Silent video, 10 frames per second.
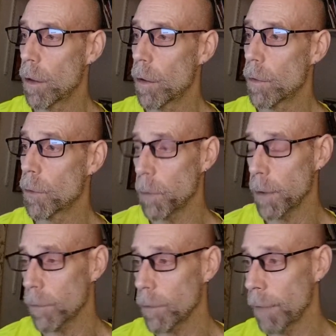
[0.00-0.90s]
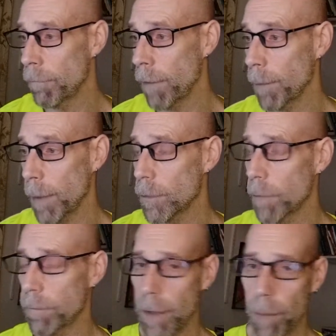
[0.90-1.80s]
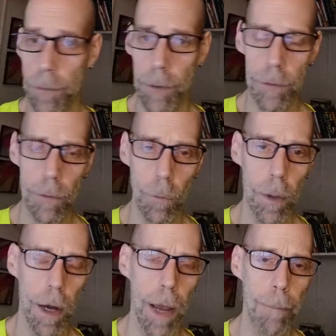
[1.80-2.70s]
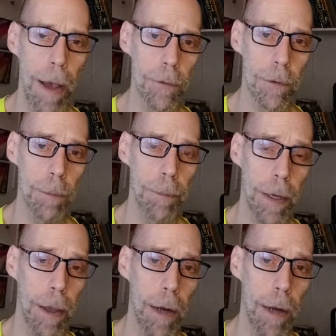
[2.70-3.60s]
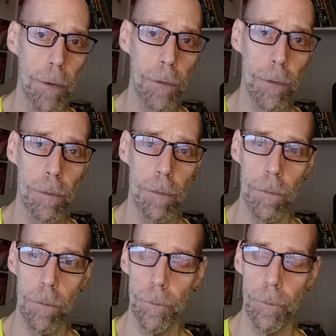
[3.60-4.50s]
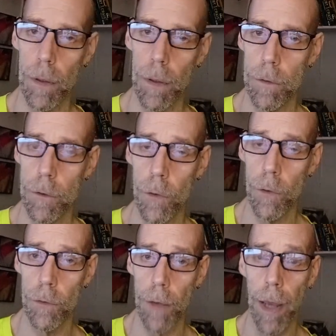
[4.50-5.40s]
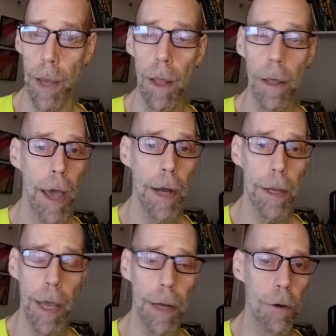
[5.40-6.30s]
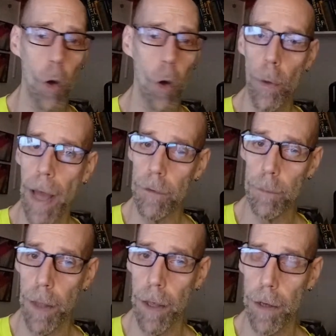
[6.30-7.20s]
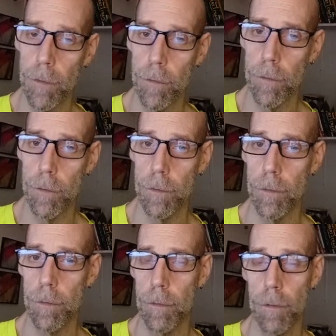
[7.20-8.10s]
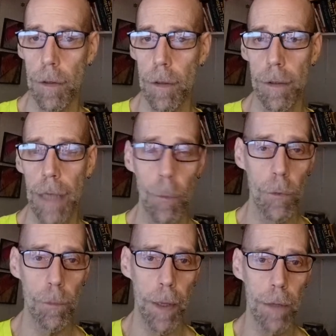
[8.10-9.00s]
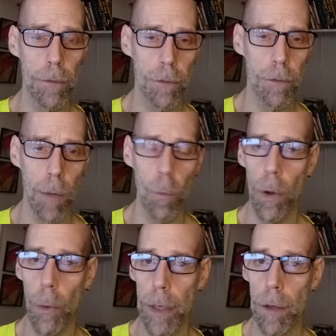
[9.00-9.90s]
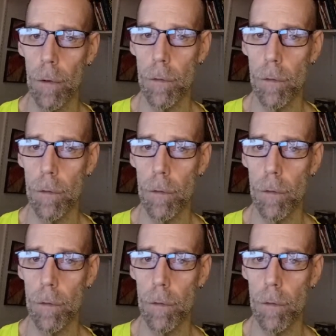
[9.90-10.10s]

So yesterday, I find myself in that position where I'm asked to pick enemies, to choose a side. And again, no one asked me that. It was me saying, what do I do?